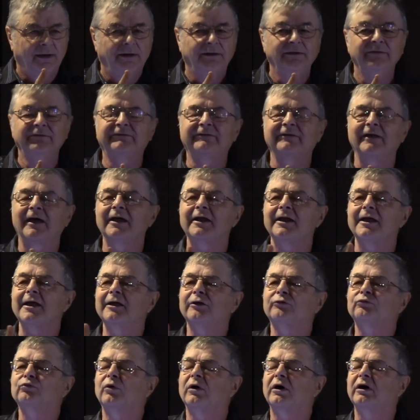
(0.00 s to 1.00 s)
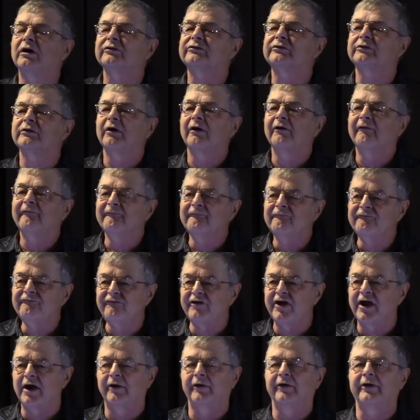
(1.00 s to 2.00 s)
He said it was
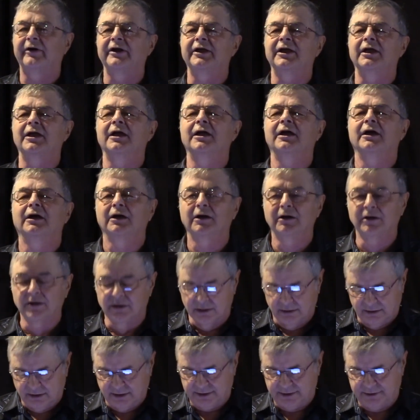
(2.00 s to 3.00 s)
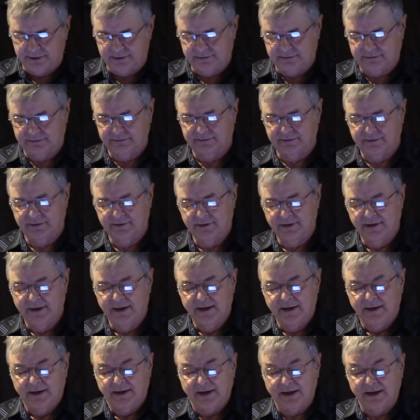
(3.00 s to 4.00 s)
very good.
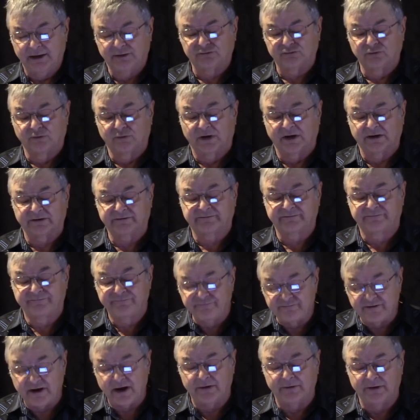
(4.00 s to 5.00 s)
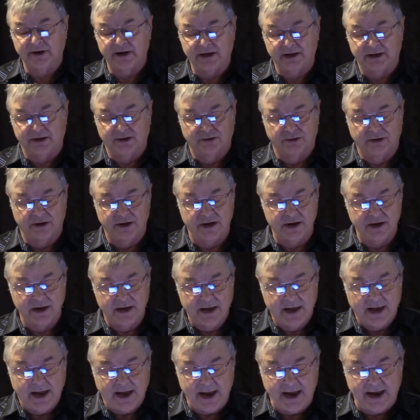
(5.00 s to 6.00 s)
It was very good.
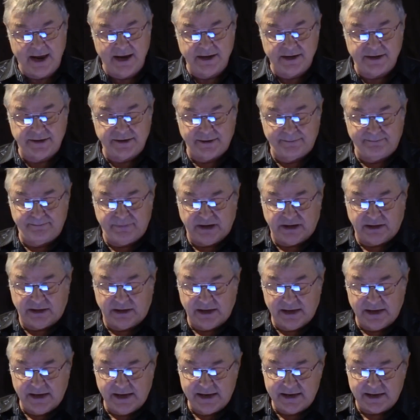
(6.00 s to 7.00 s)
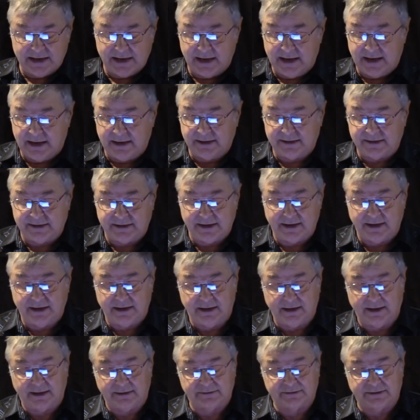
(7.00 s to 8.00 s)
And the beginning and
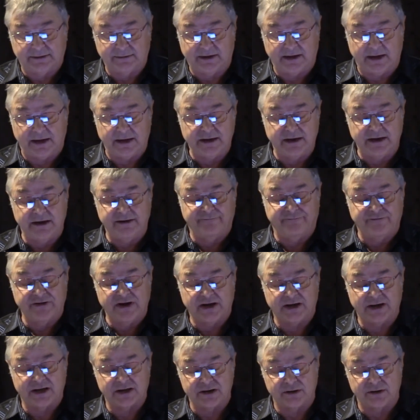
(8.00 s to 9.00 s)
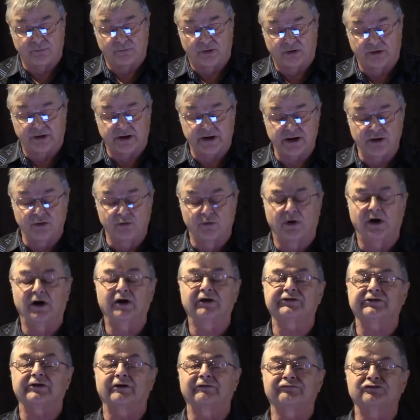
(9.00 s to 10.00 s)
the evening morning
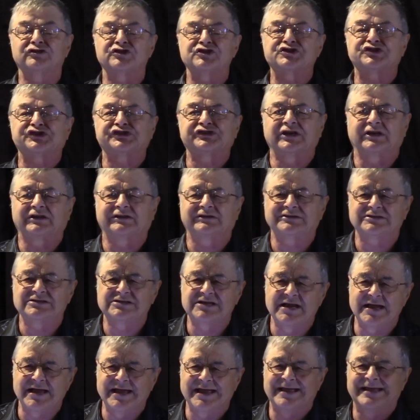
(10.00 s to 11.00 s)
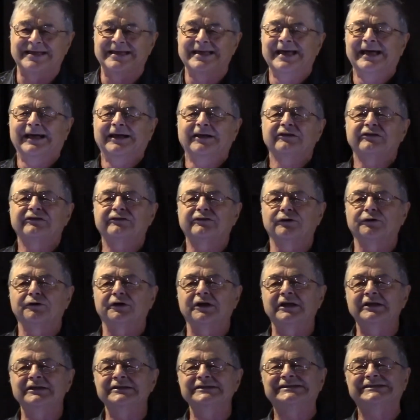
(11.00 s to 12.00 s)
was of the sixth day. So
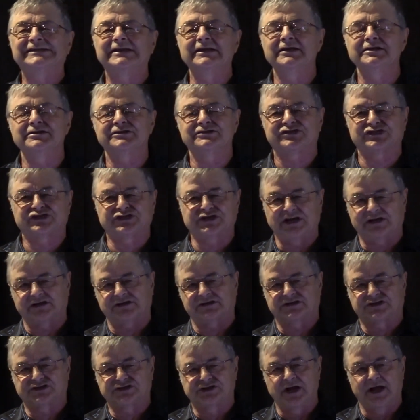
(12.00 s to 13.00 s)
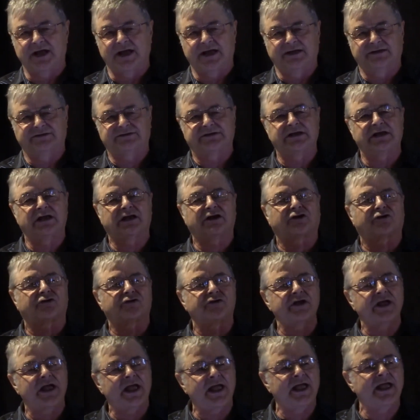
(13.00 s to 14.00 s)
in 6 days, he
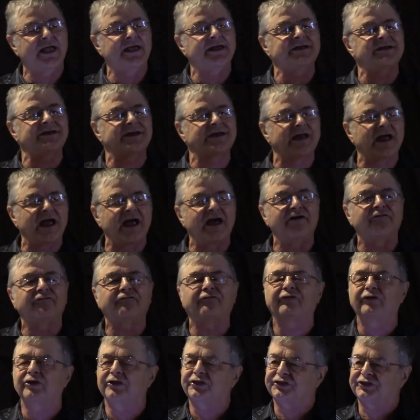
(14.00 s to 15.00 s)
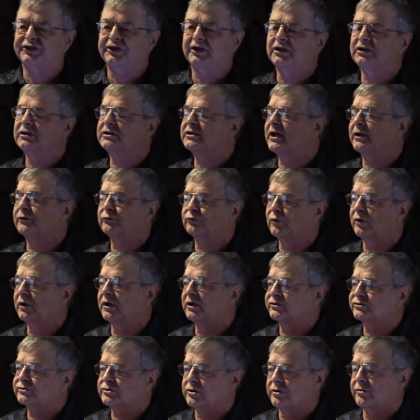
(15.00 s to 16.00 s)
created everything that
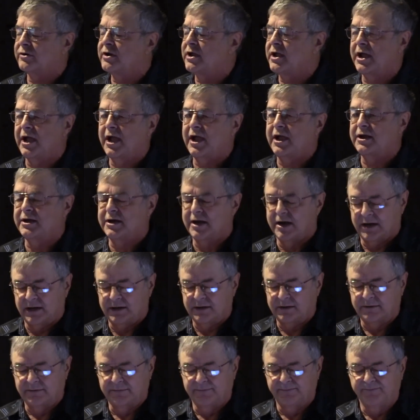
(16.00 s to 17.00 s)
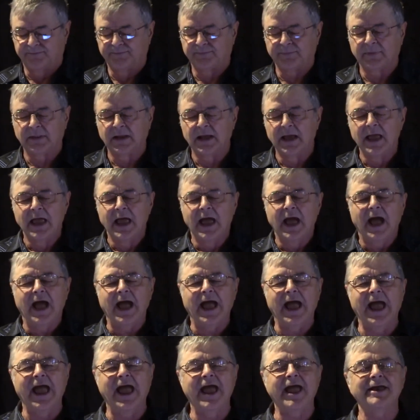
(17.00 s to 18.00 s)
was created.
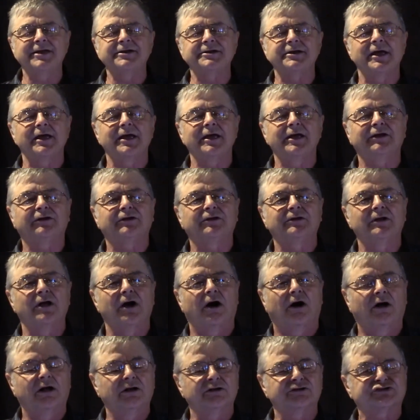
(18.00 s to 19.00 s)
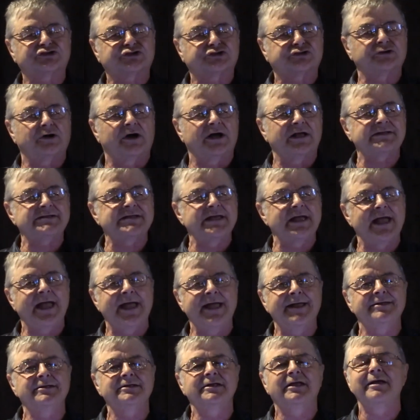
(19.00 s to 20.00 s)
And it also at the
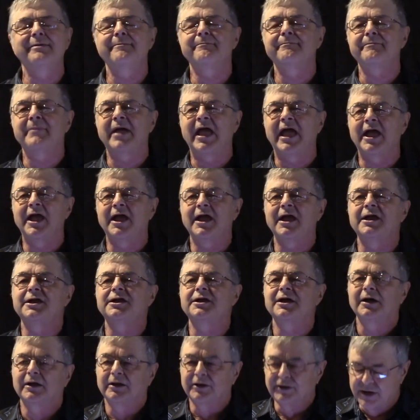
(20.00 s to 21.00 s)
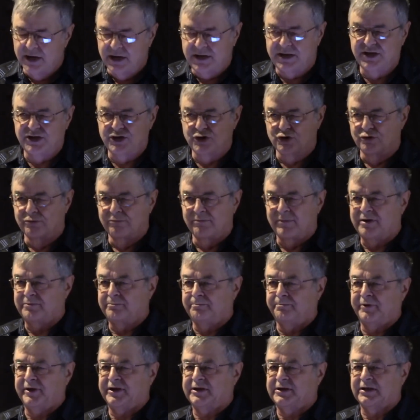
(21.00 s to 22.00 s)
end, he made the
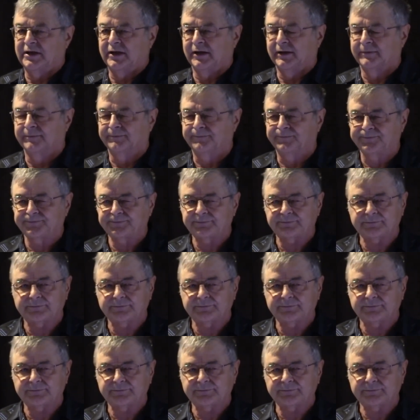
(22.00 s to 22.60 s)
human being.